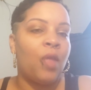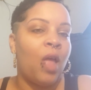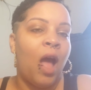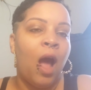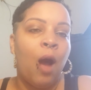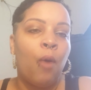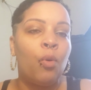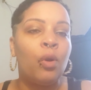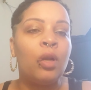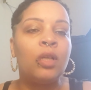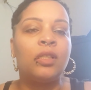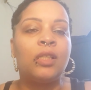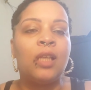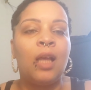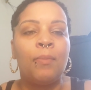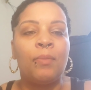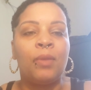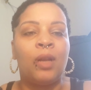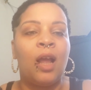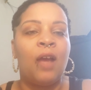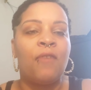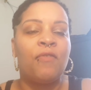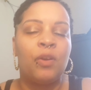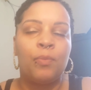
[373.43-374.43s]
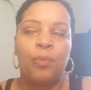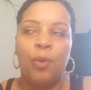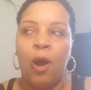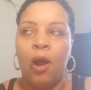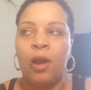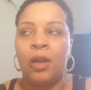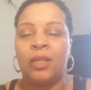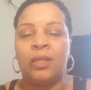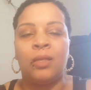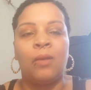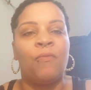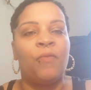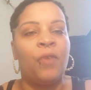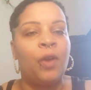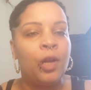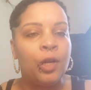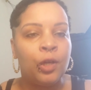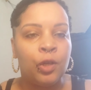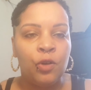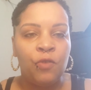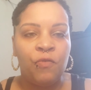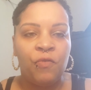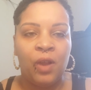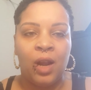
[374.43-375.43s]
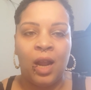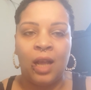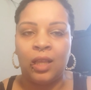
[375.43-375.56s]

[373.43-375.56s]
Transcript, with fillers: I want to say I'm the life of the party because I'm very goofy.